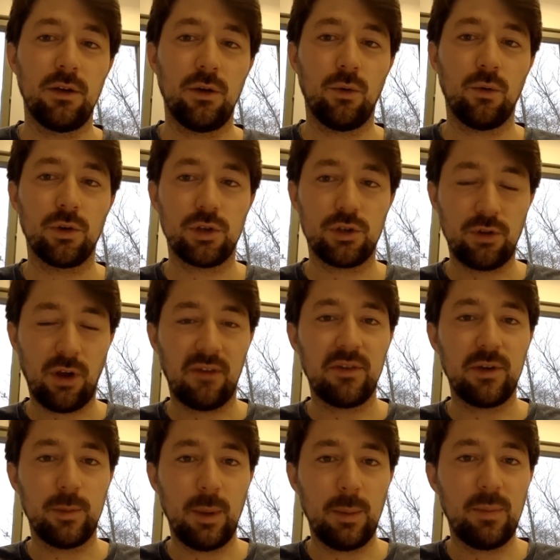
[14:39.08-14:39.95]
or
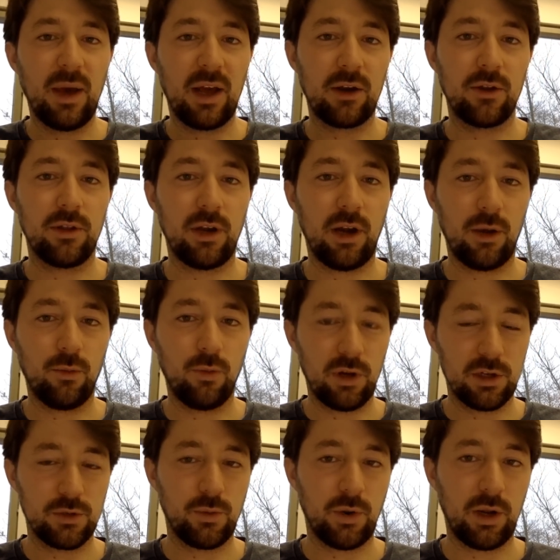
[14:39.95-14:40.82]
striving to be better than I
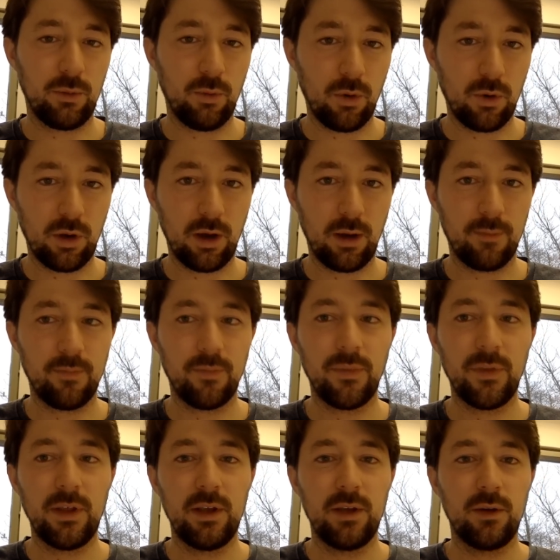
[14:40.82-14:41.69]
was when I woke
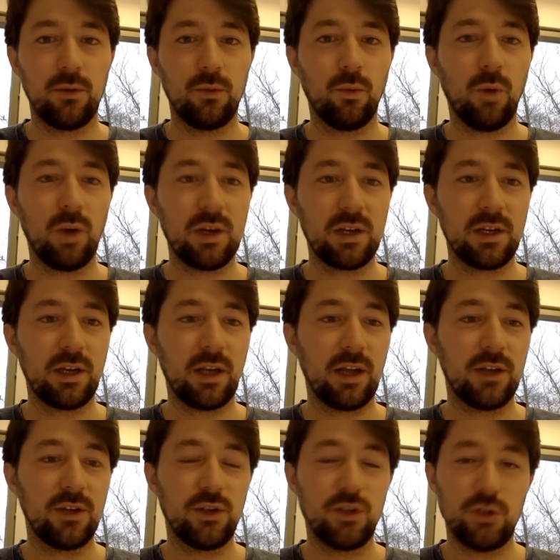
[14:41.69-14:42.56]
up? What can
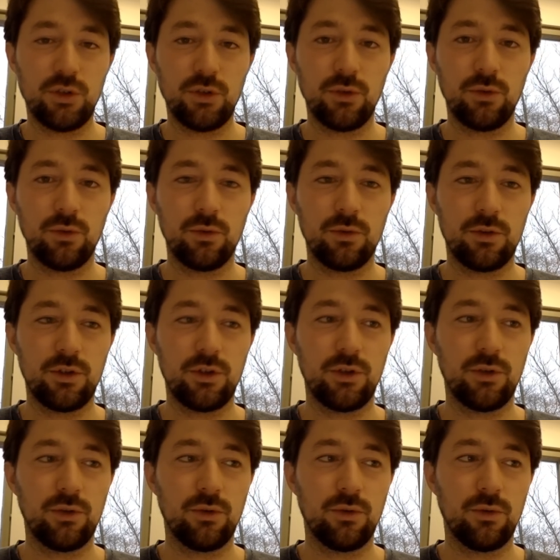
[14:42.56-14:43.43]
I do
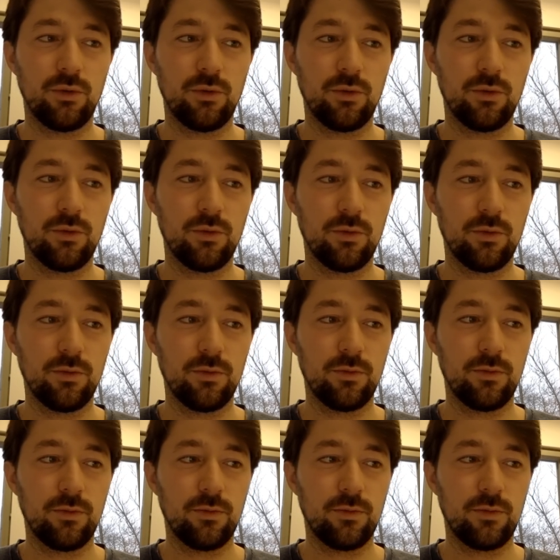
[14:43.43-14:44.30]
to
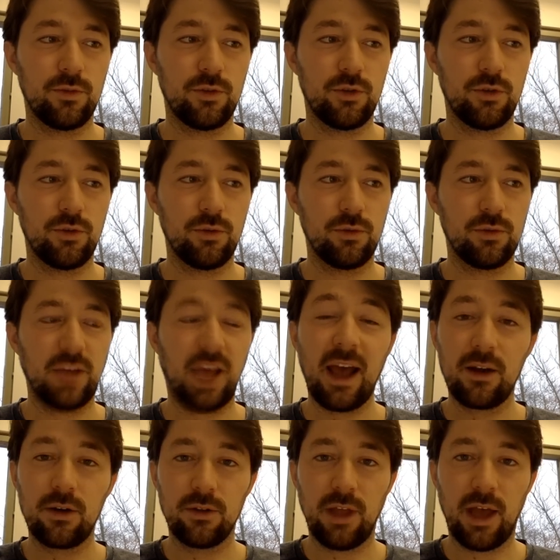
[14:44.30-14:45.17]

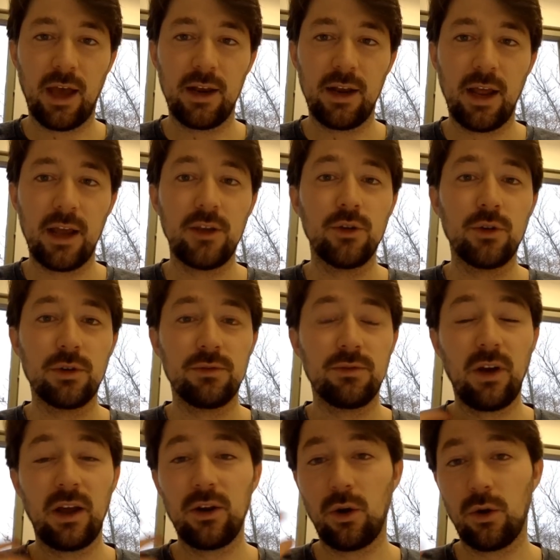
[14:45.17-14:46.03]
tackle that. And you can
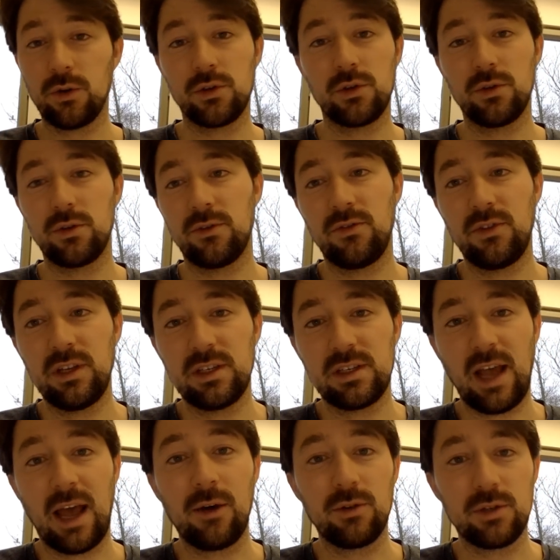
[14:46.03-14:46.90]
find all sorts of
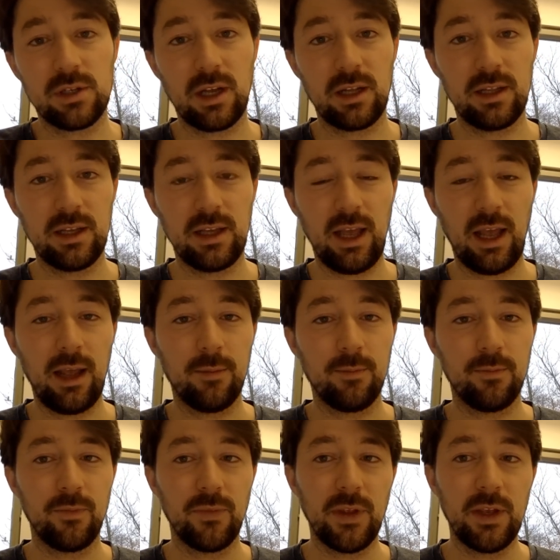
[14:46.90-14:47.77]
things outside the
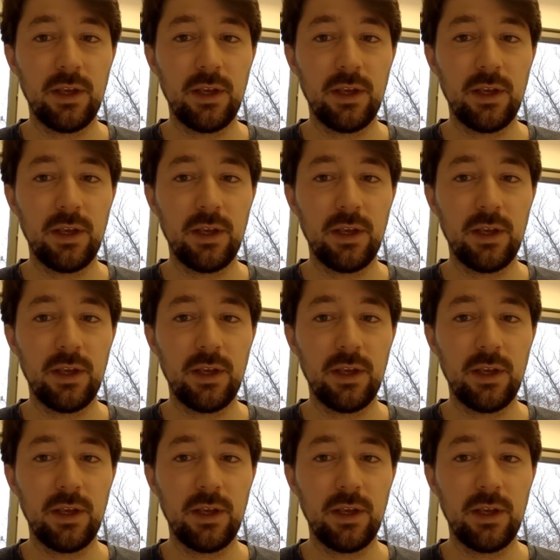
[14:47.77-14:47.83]
game